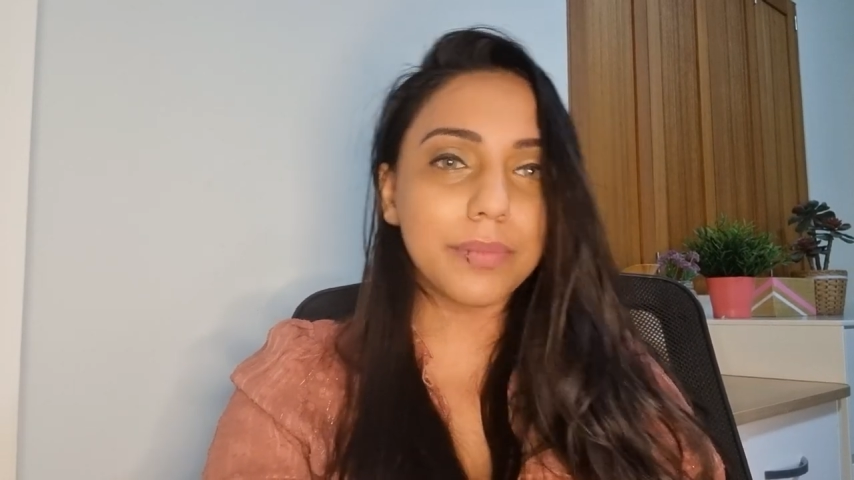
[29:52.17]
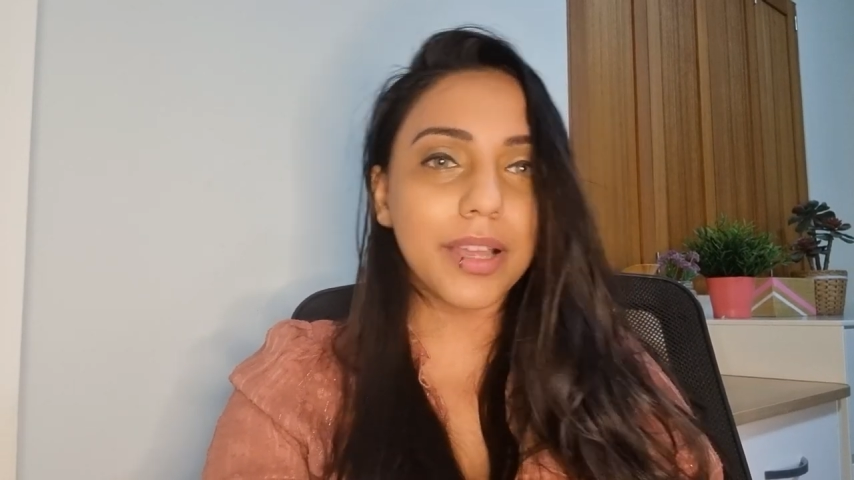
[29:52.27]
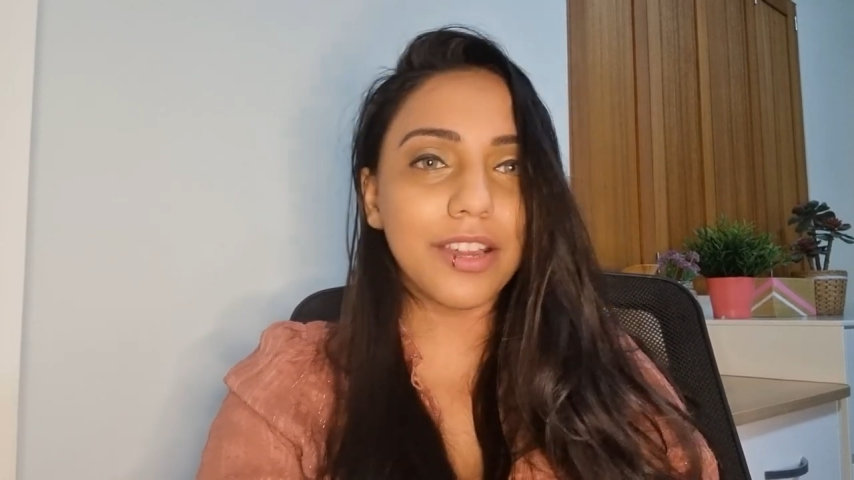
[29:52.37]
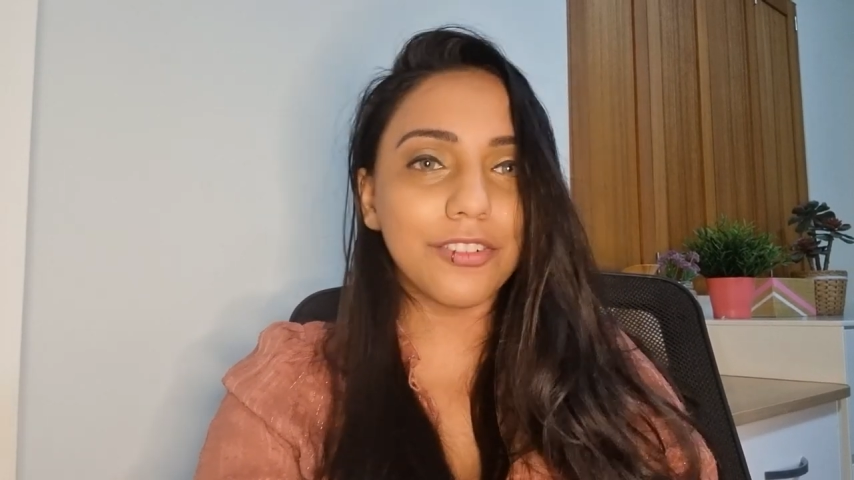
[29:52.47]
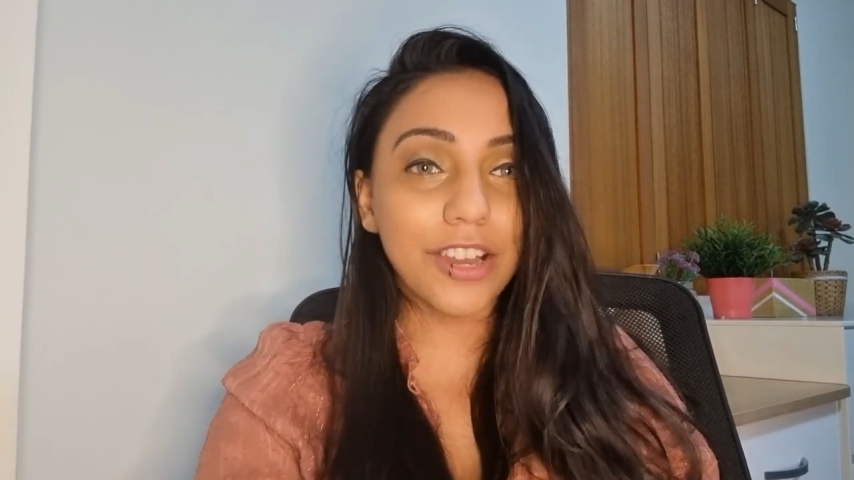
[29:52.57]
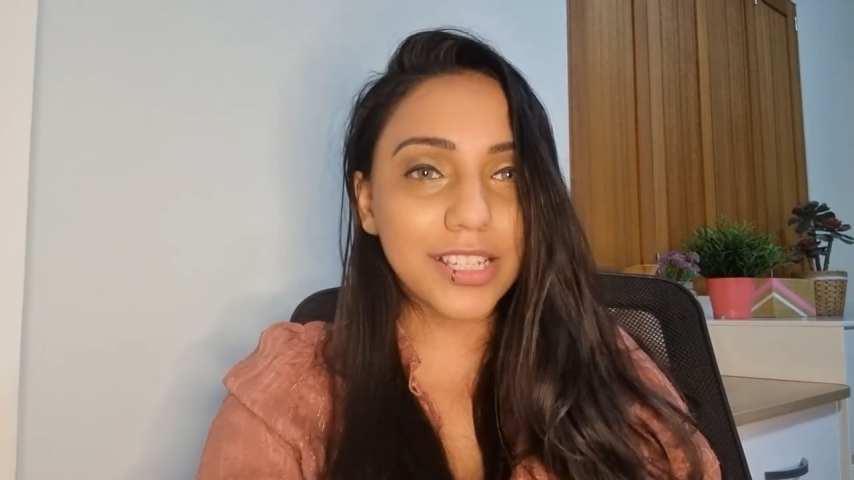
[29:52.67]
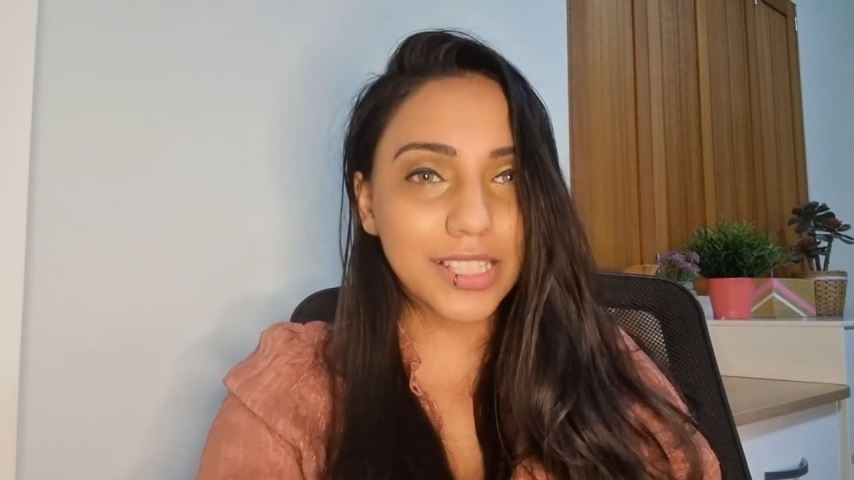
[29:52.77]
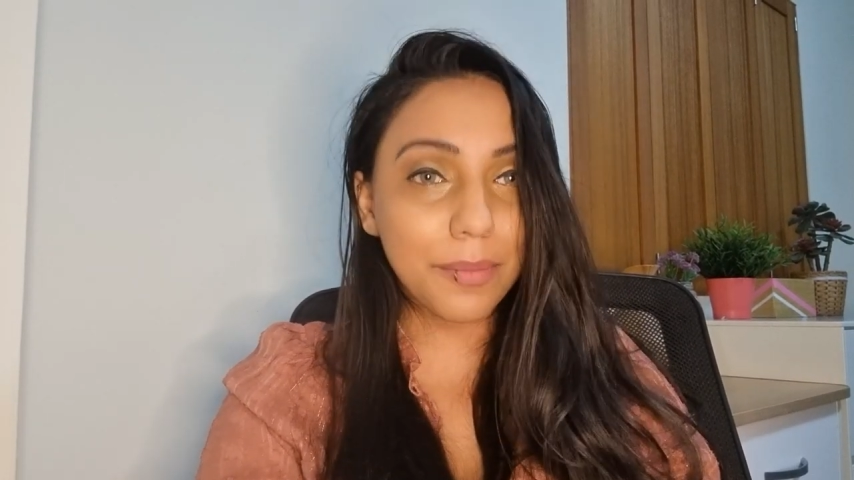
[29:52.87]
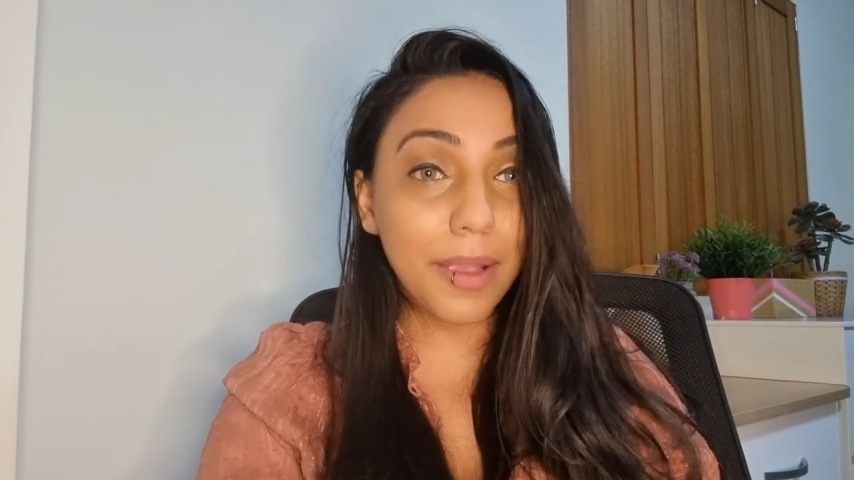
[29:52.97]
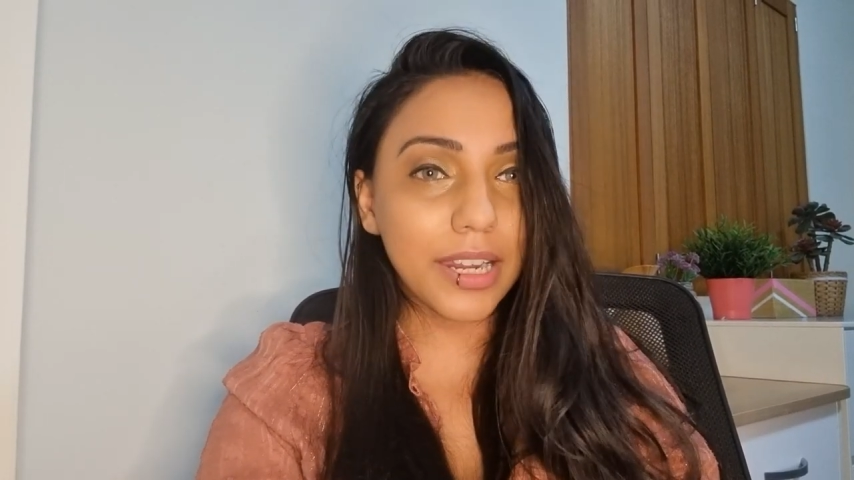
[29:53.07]
by
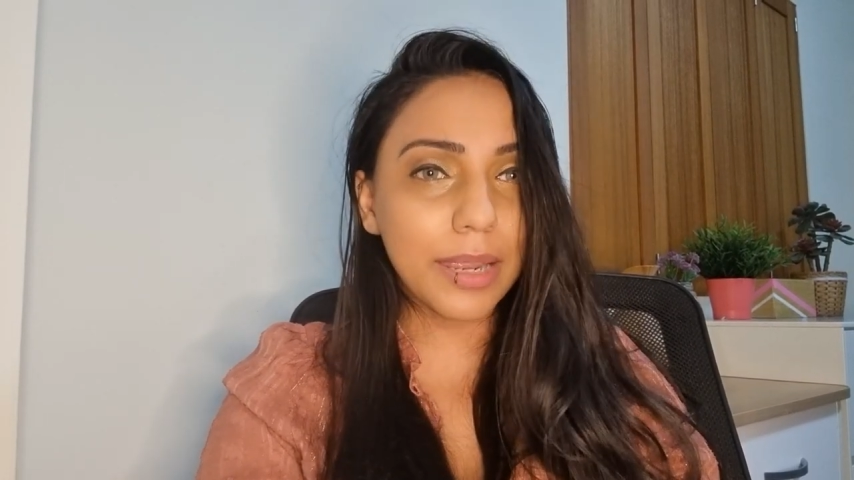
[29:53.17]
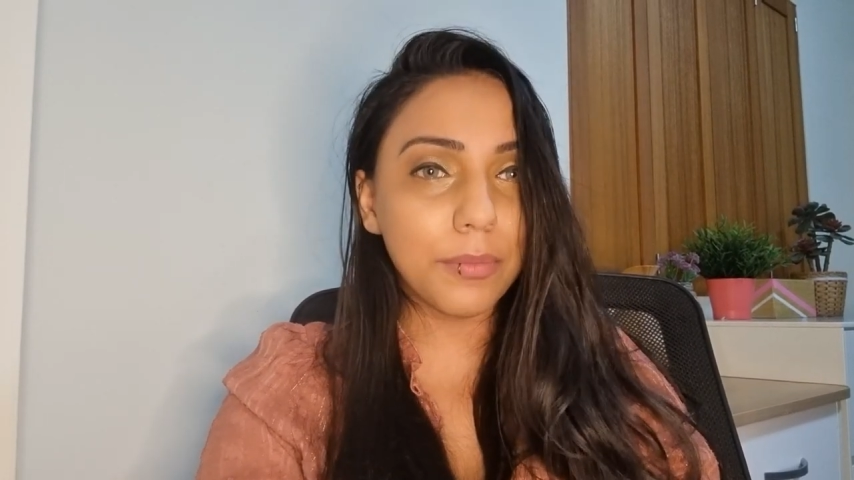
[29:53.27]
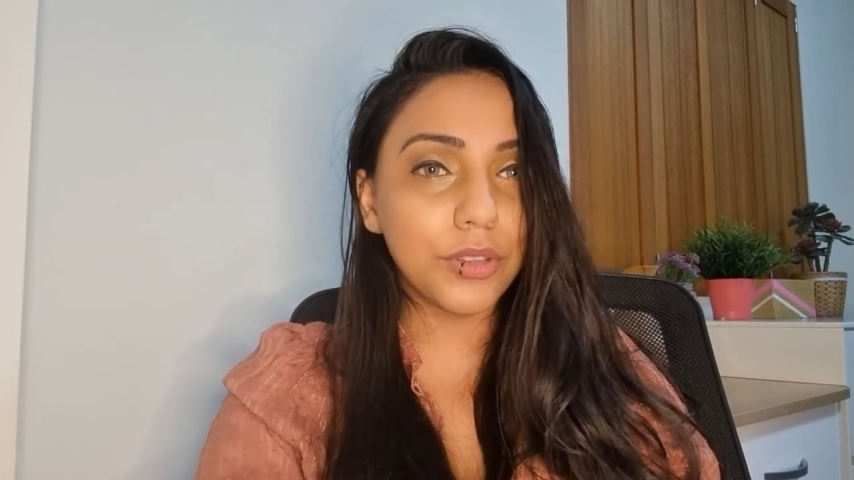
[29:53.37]
erasing my name